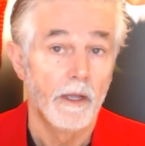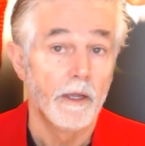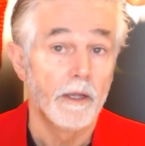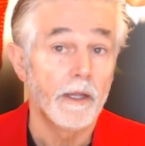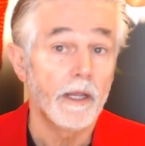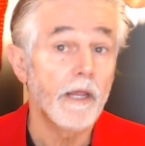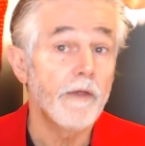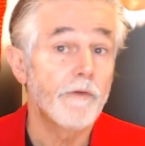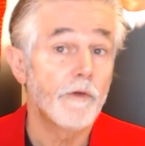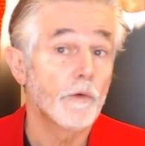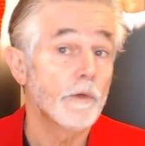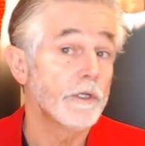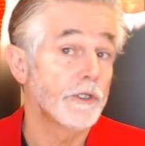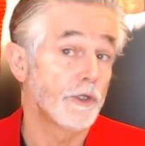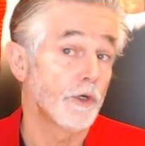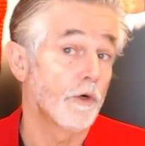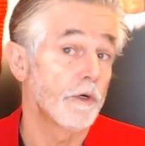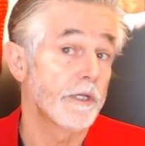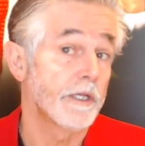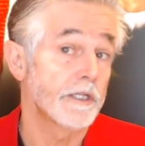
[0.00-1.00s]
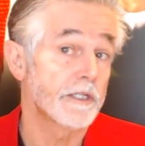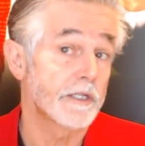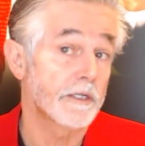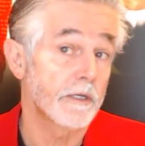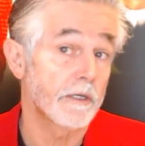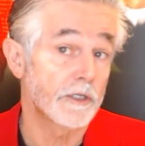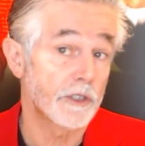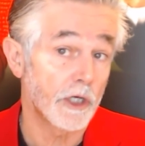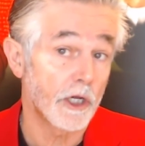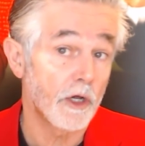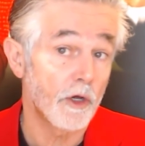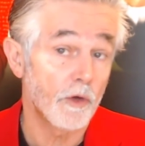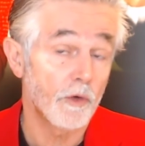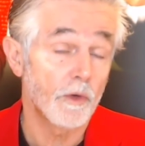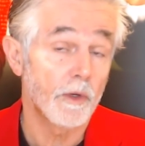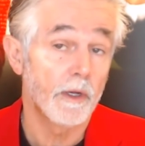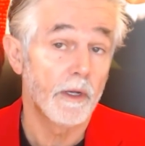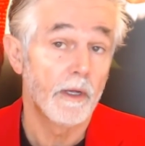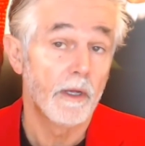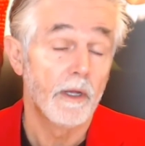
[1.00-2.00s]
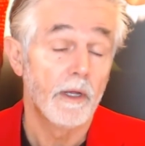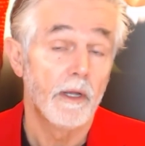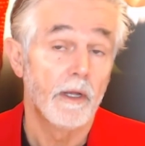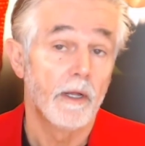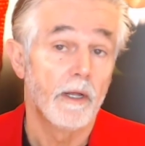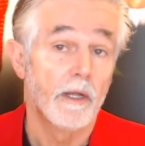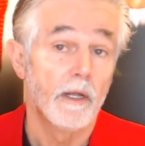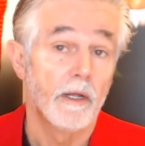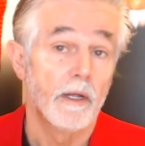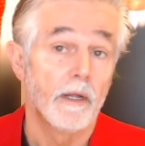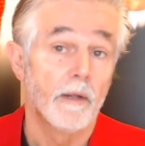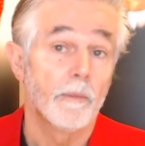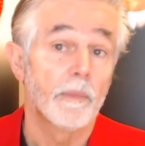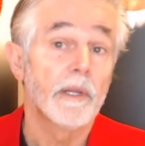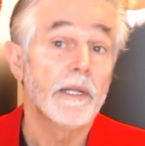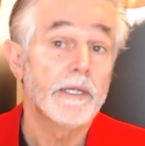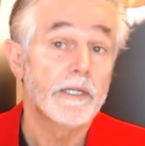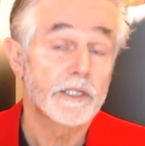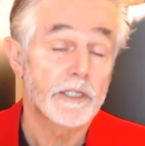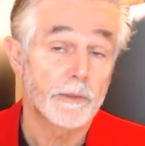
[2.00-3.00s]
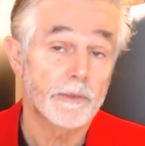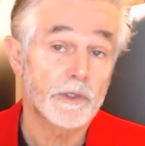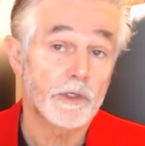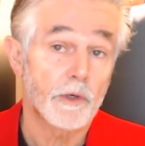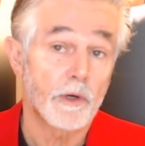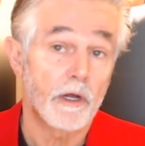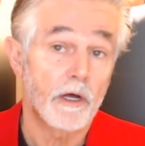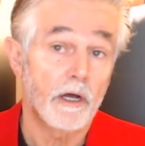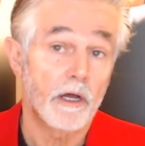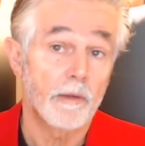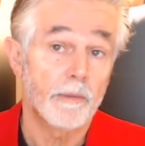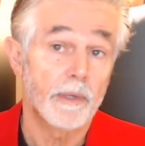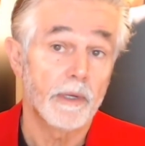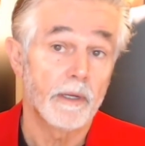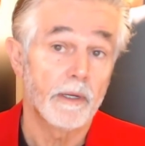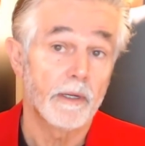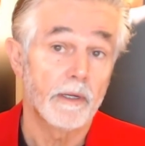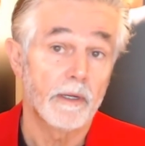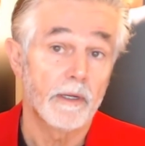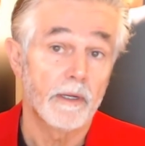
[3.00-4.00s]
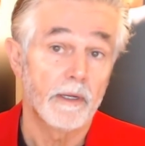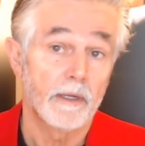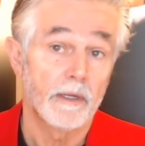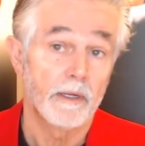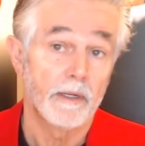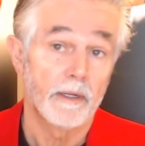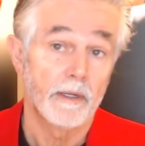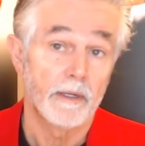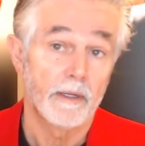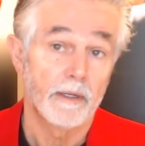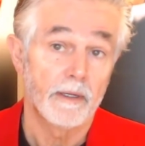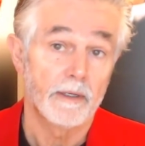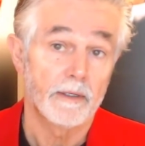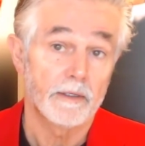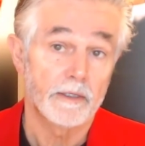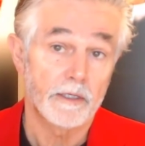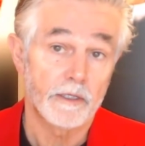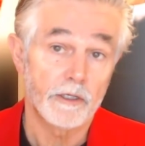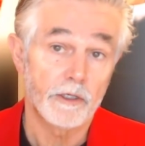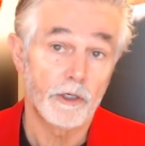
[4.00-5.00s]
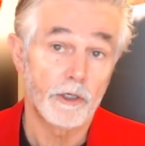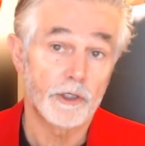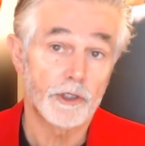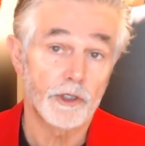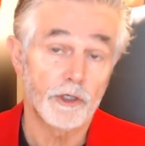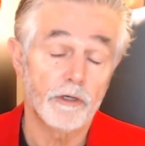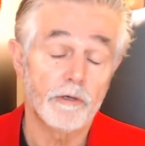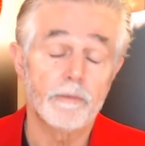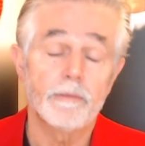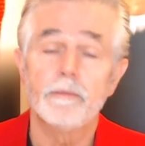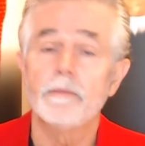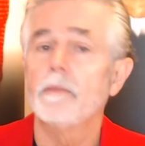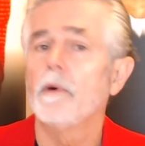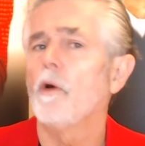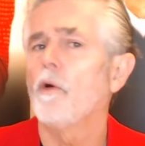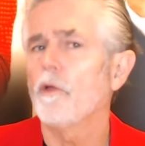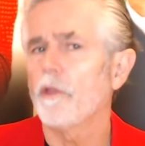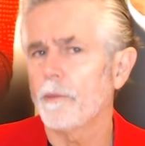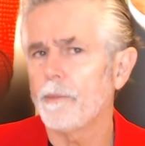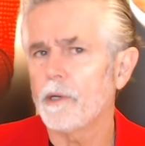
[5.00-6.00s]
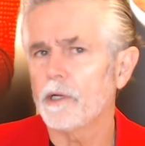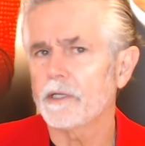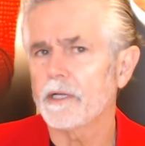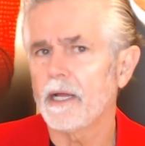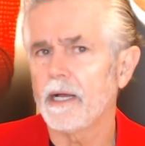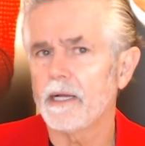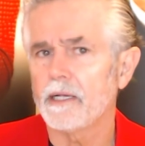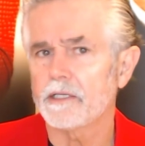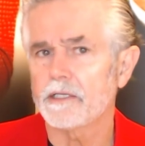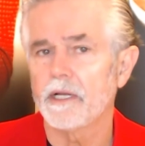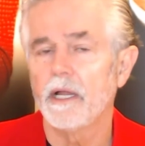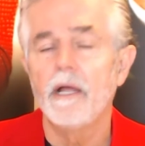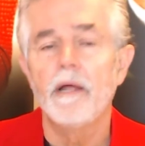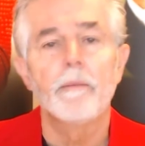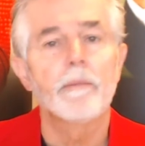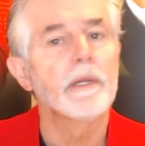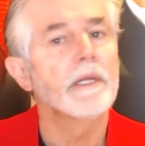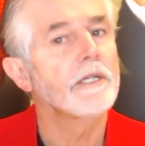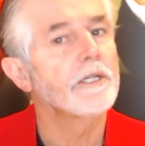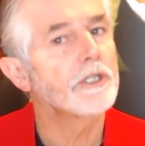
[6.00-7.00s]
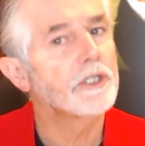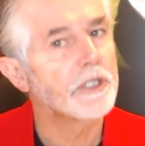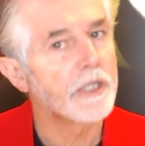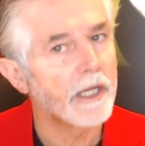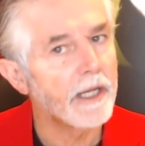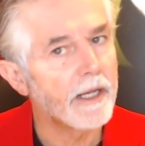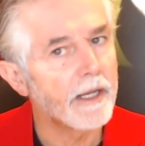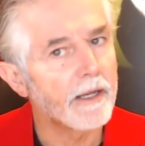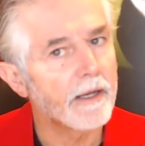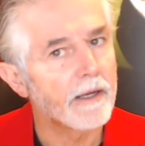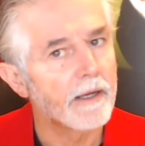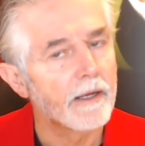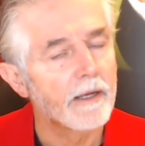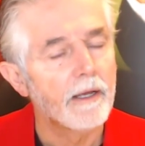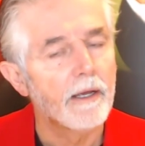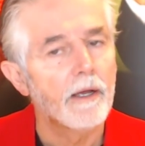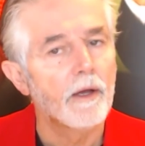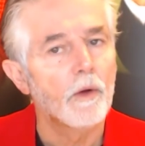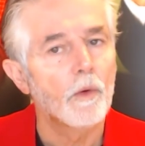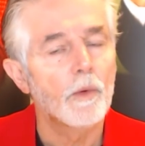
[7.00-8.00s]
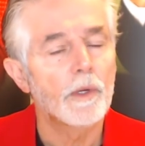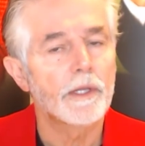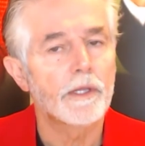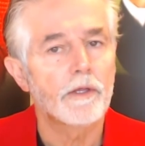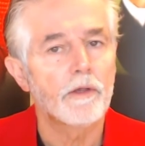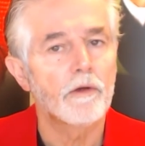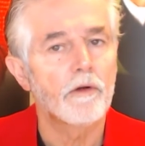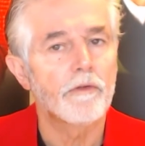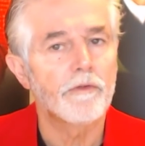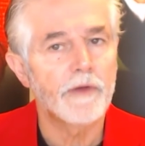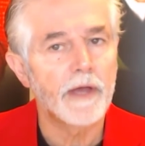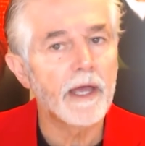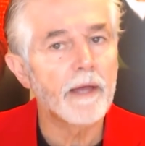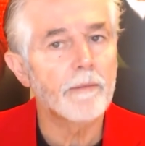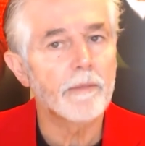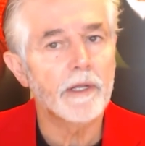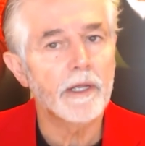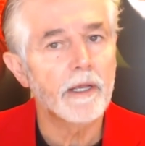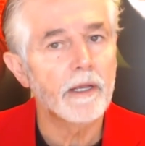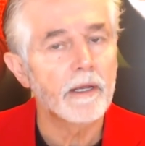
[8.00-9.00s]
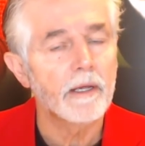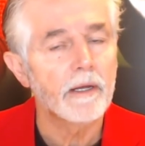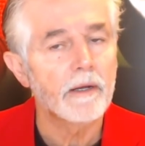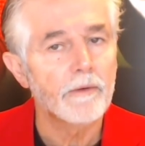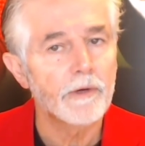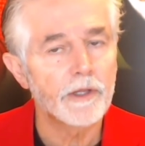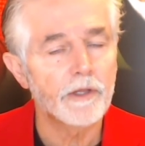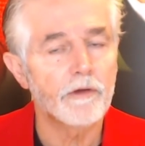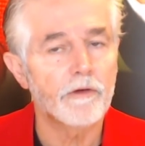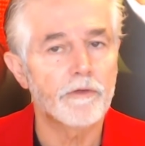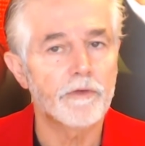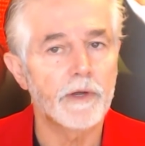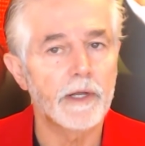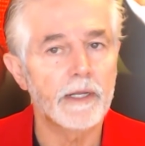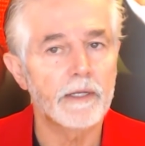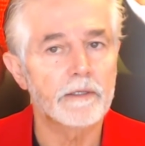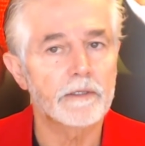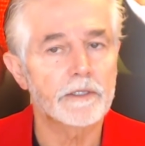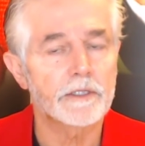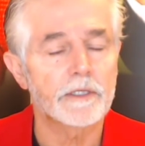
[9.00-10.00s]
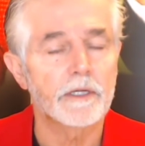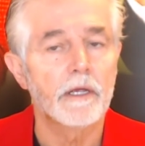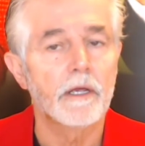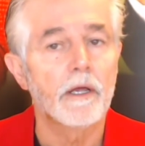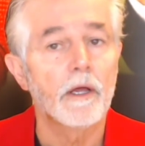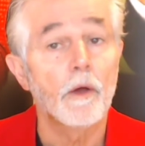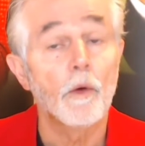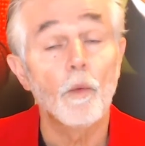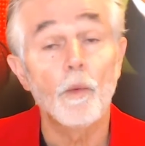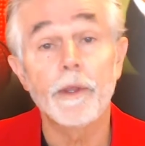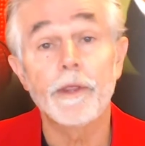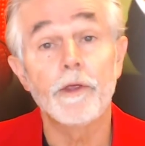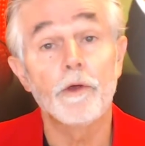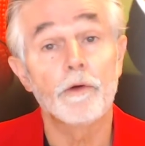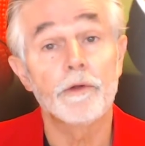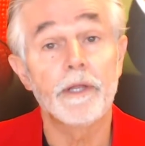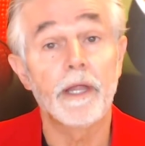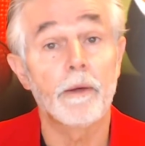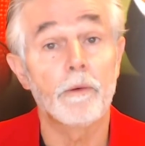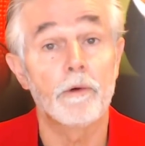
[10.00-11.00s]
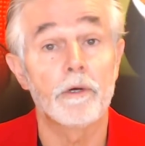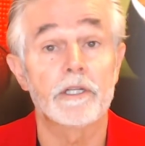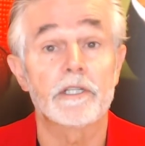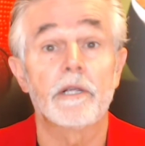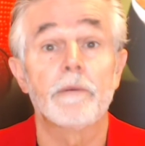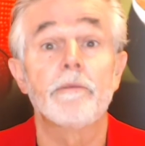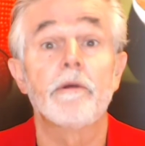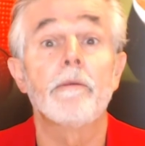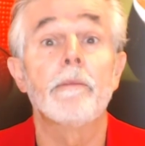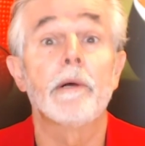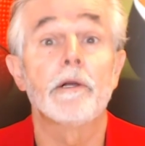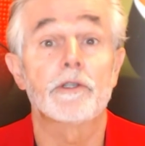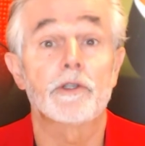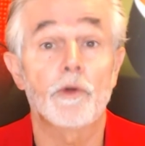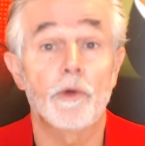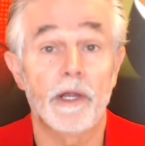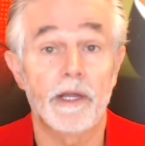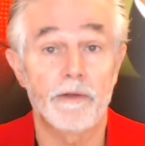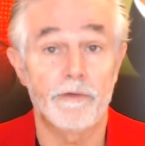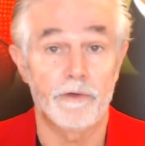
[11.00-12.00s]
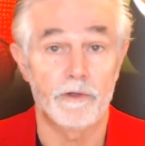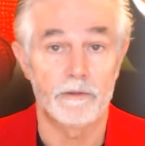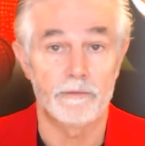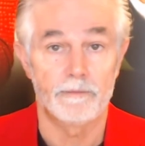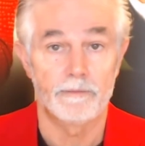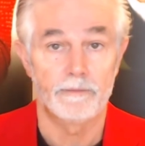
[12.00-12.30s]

If you enjoy this show, please subscribe to the YouTube or the podcast. Please share with your family, with your friends, with your networks. I'll be most grateful.